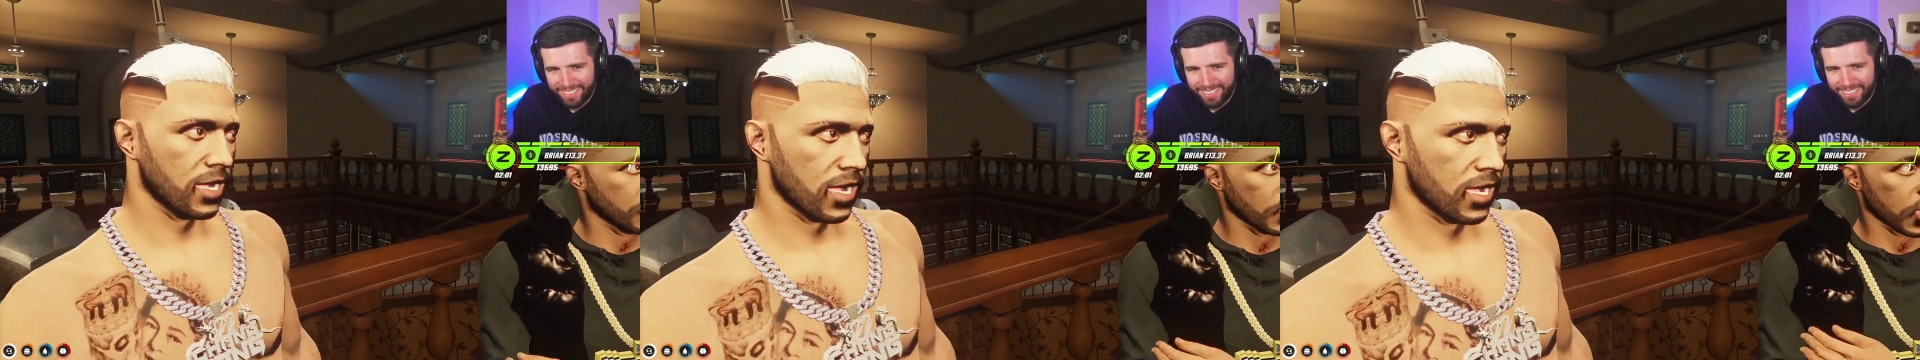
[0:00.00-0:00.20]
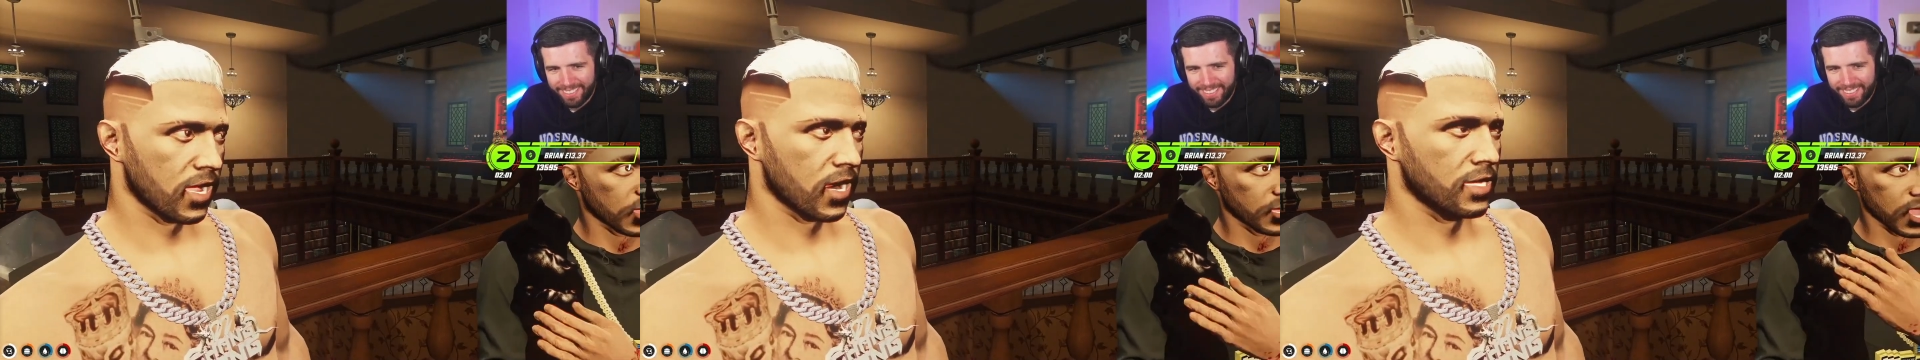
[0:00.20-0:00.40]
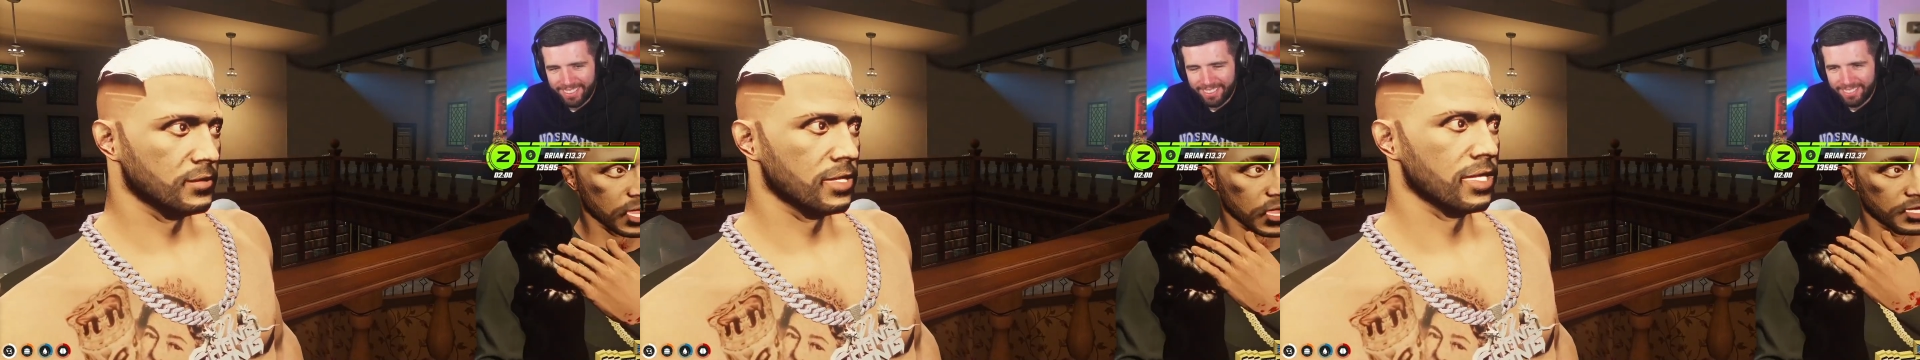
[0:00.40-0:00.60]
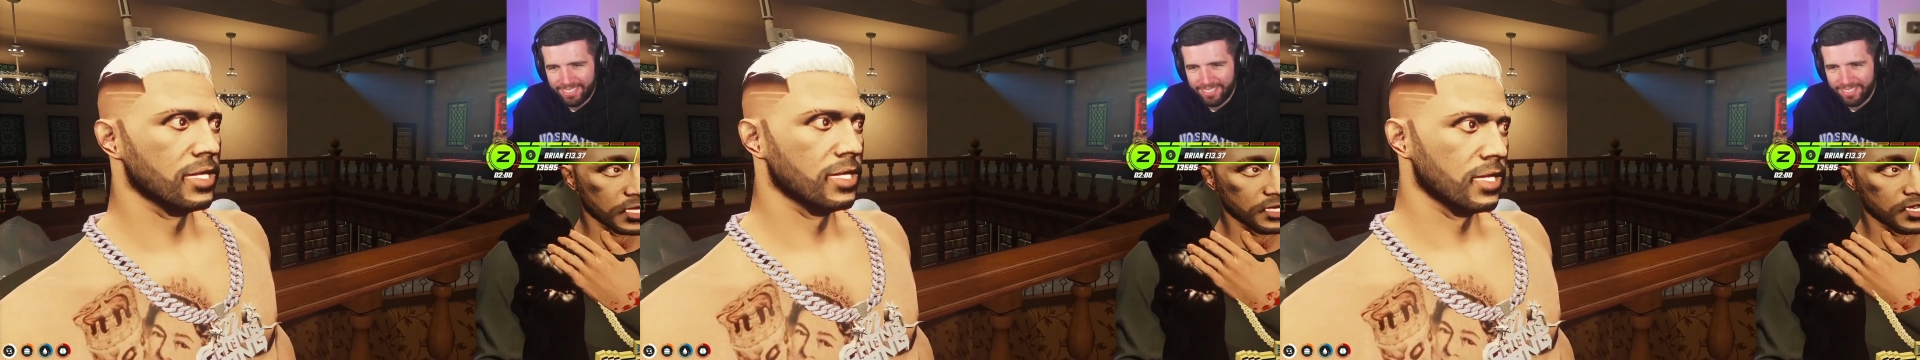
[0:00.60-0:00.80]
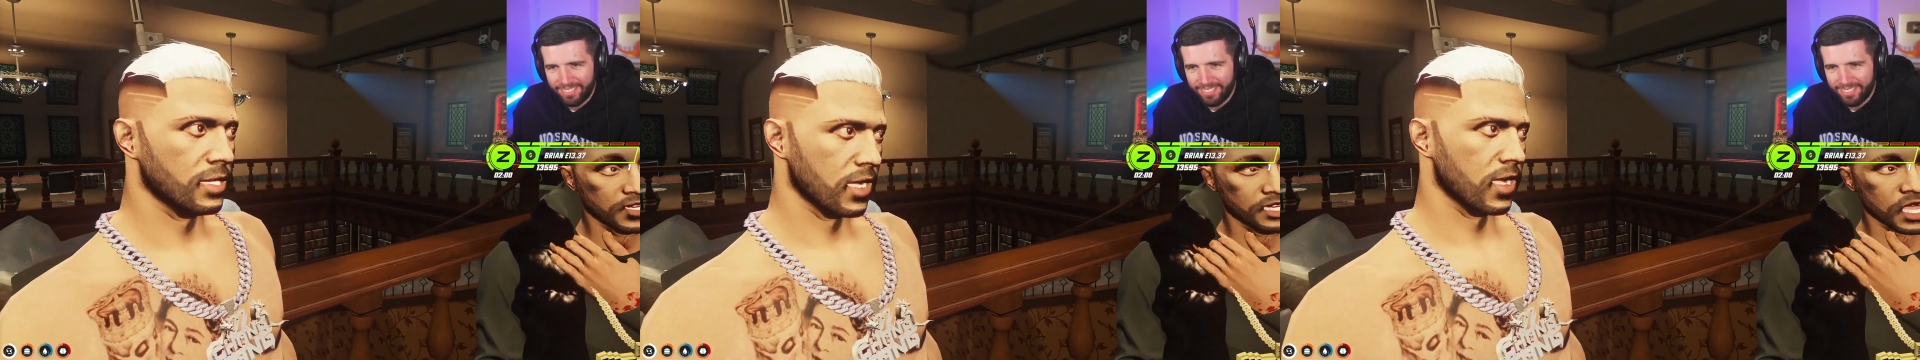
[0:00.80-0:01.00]
Speaker 1: Mother gave
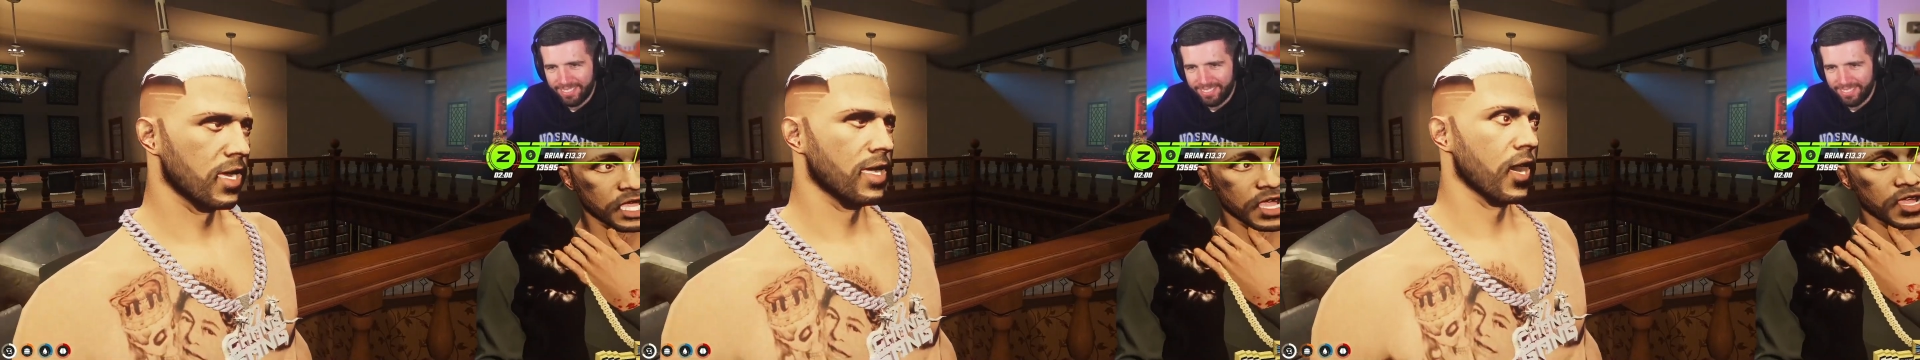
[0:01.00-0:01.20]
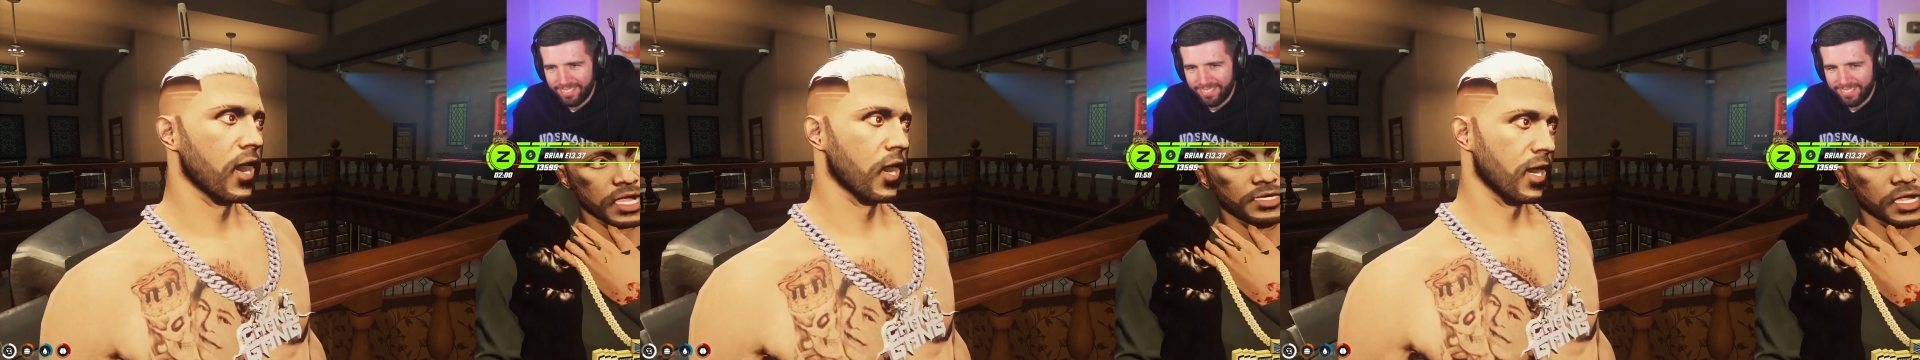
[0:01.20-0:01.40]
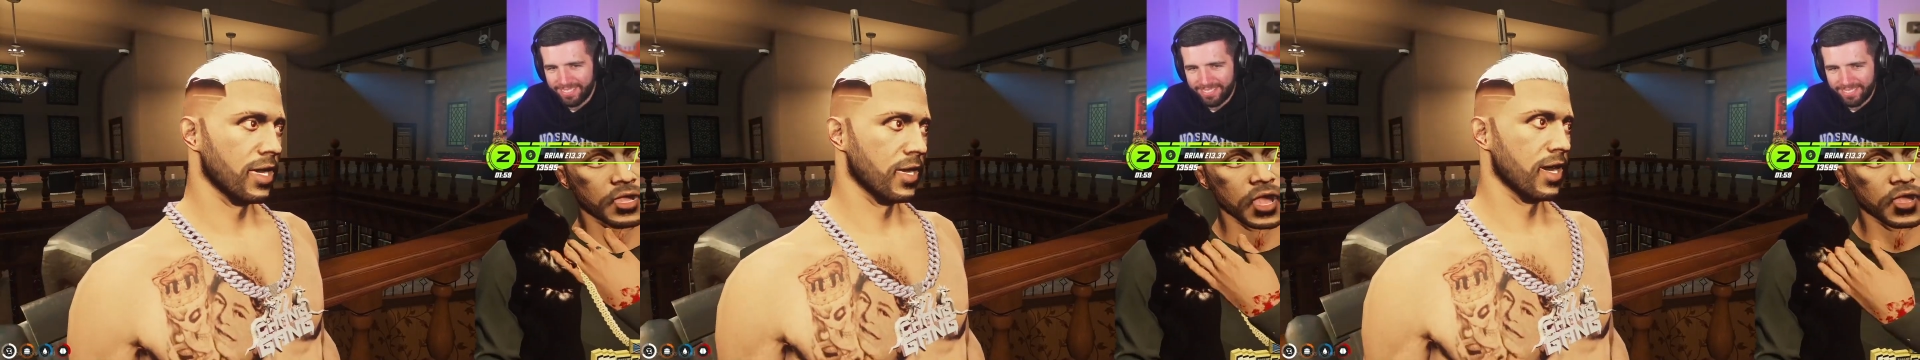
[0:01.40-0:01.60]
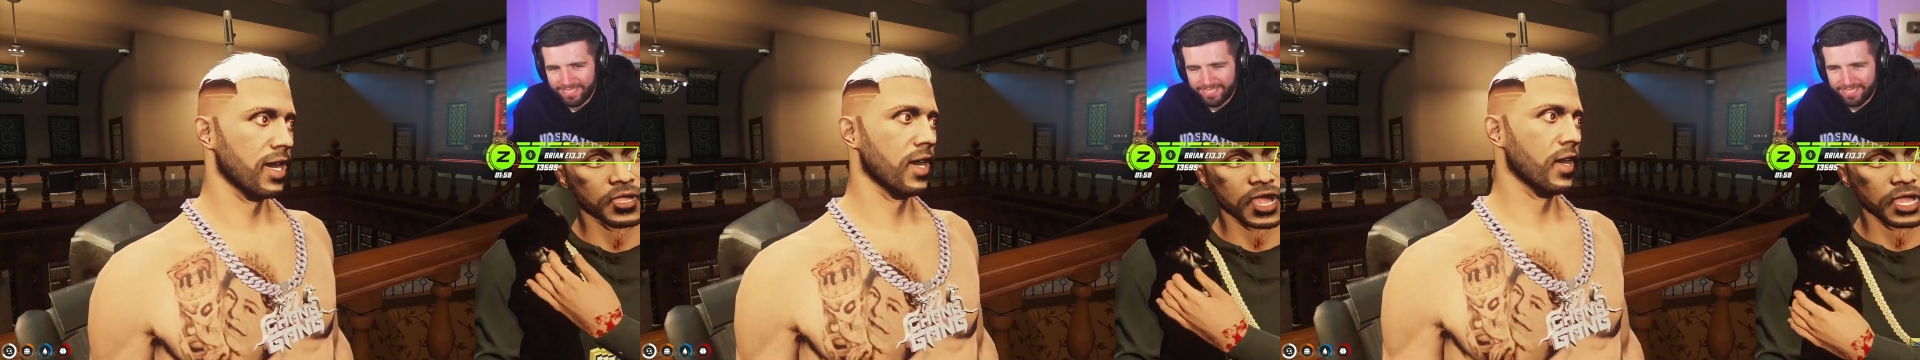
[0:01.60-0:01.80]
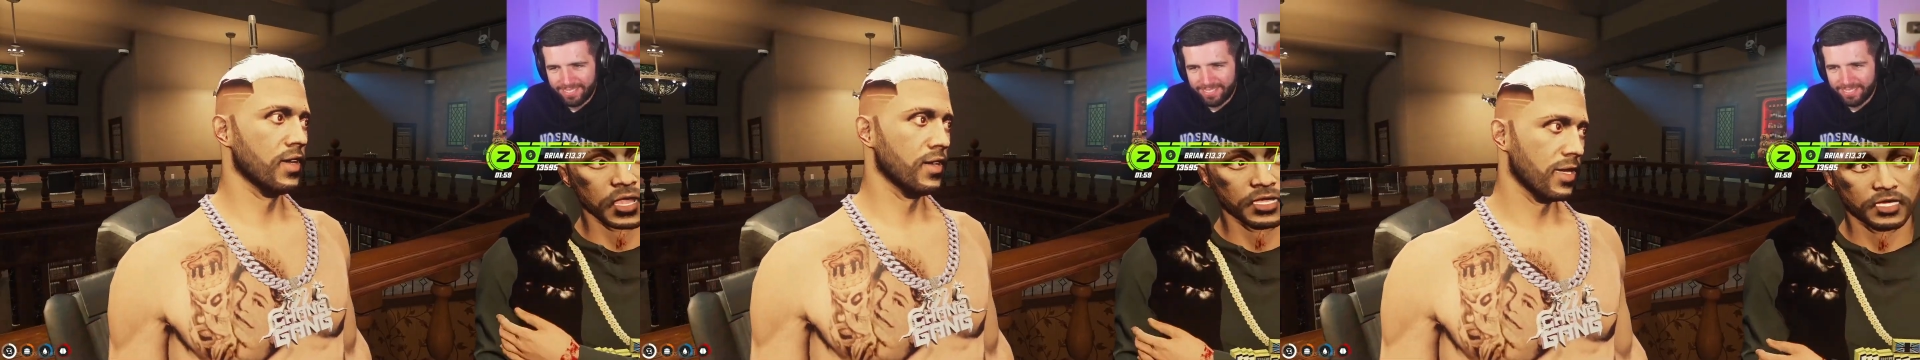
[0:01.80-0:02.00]
birth to him in uh,